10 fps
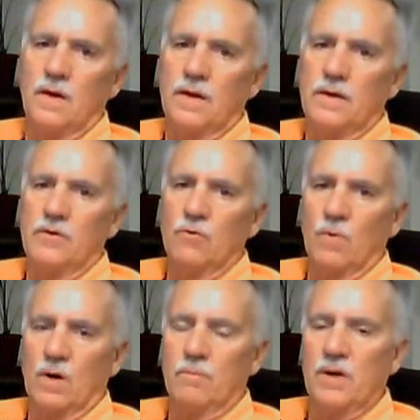and you
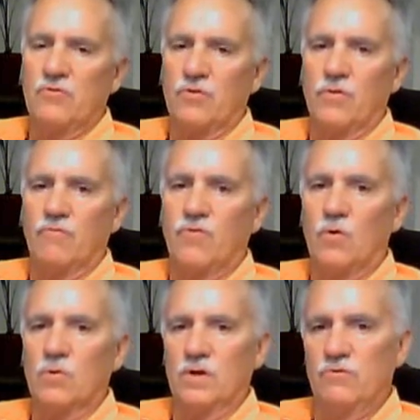want to measure the
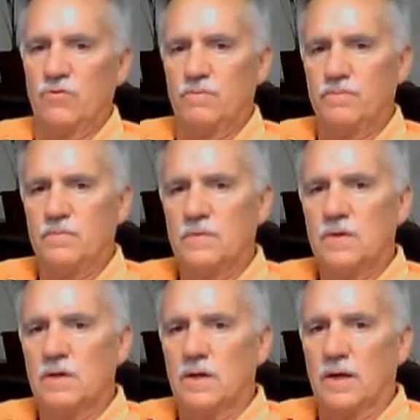voltage,
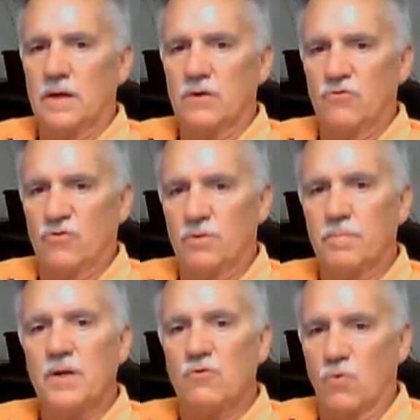and it
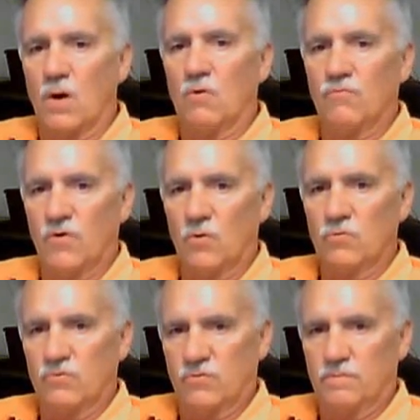should be 12
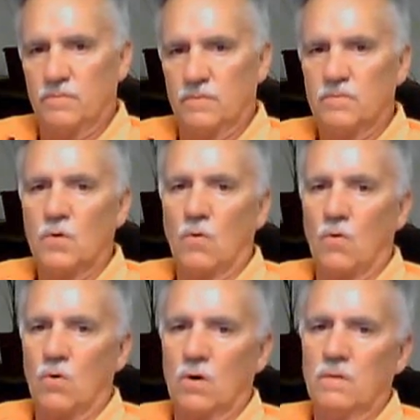volts
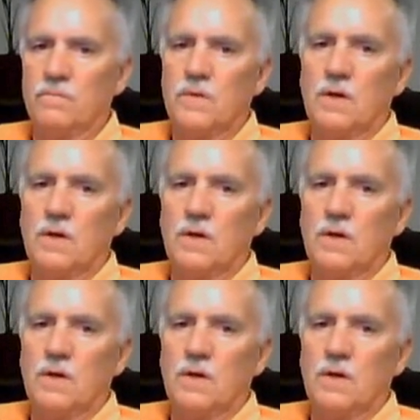or